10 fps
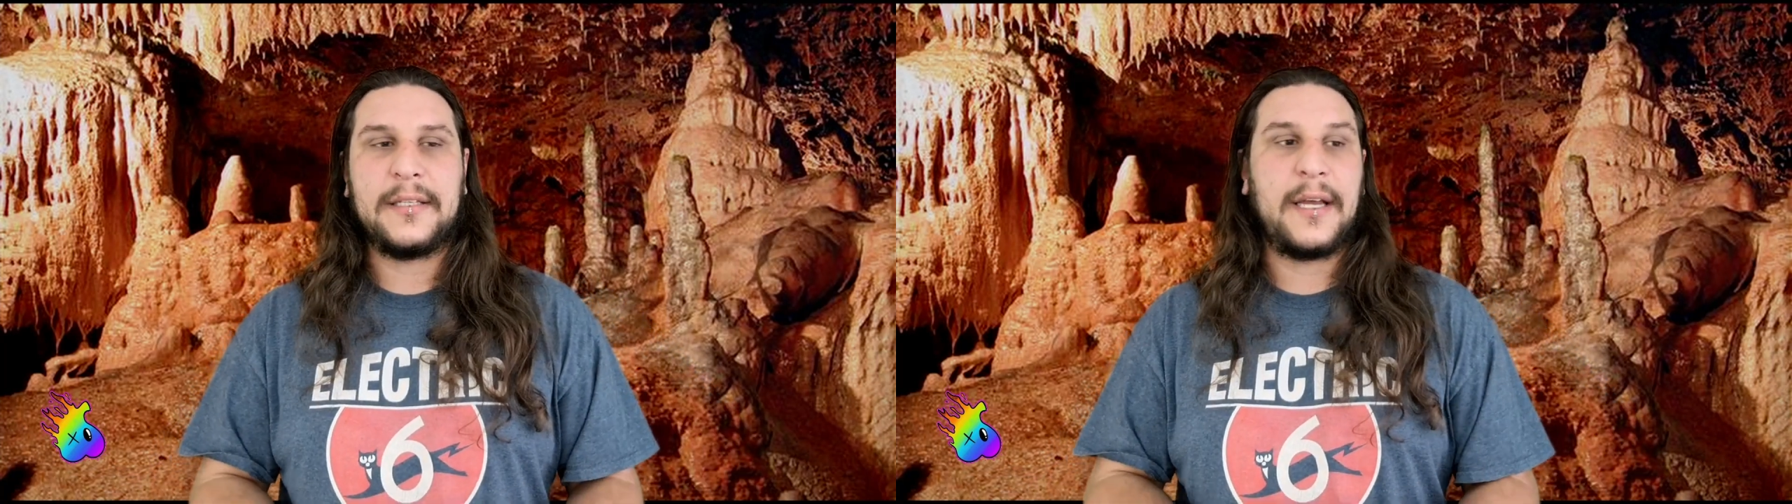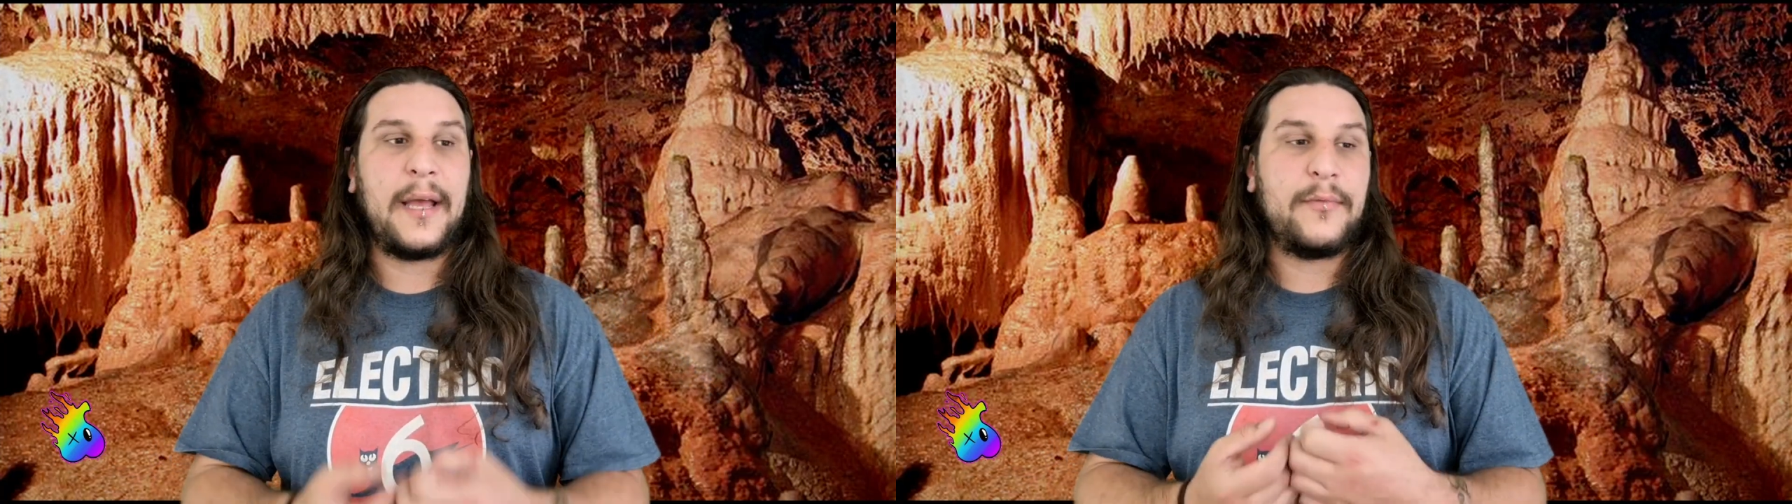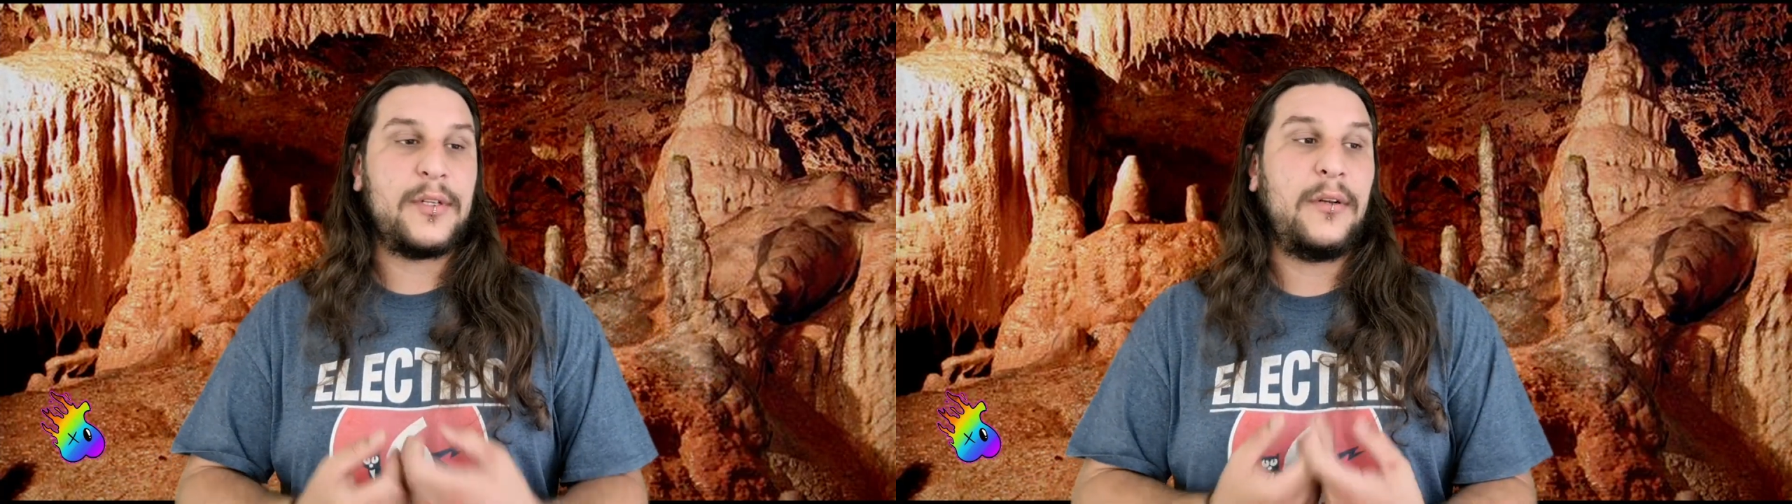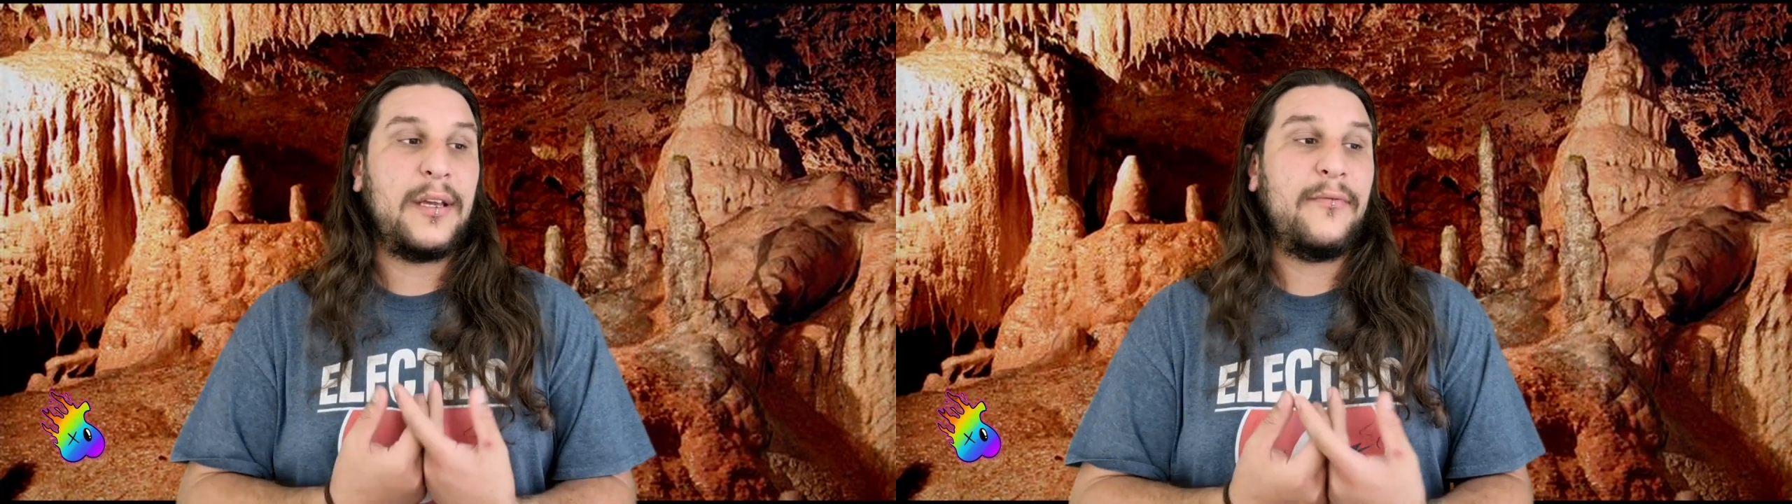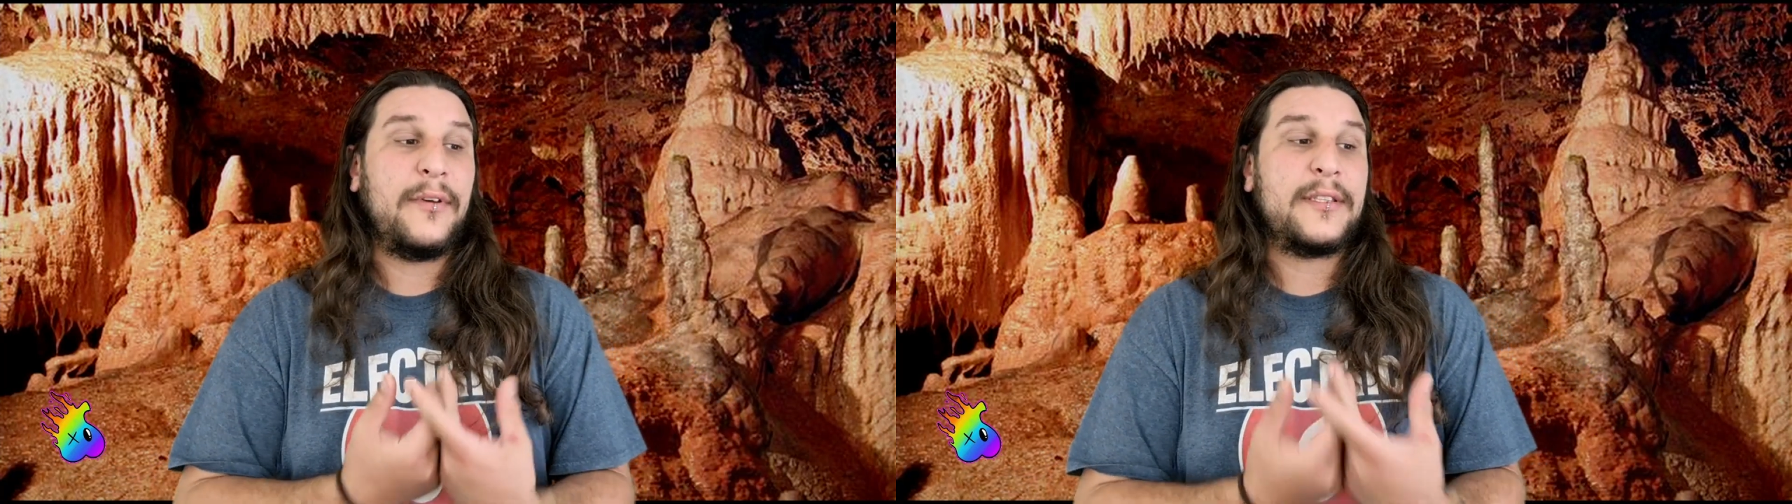Because I am just
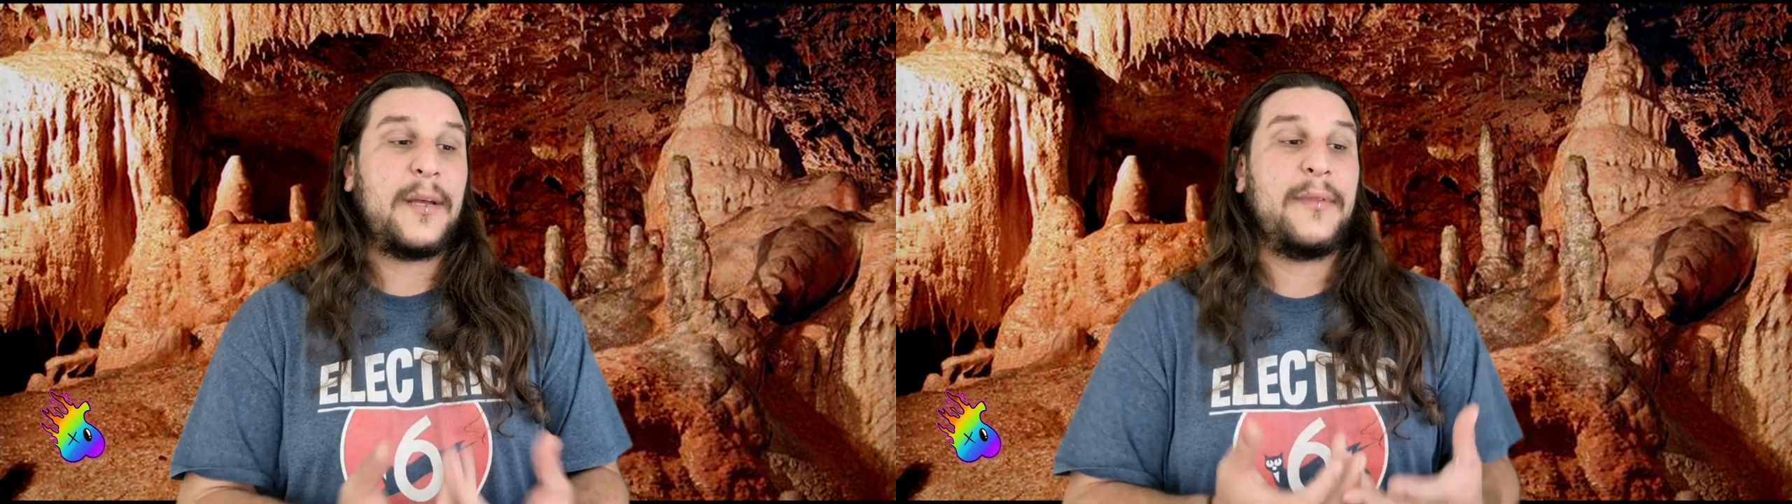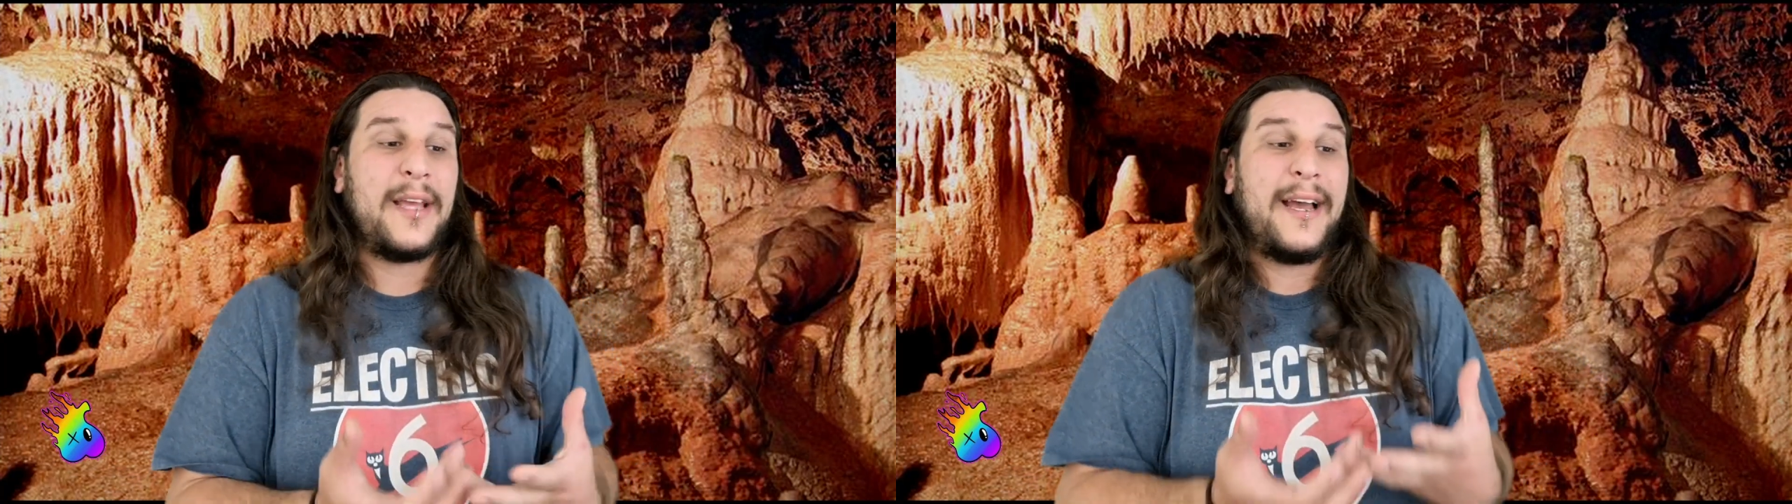looking for something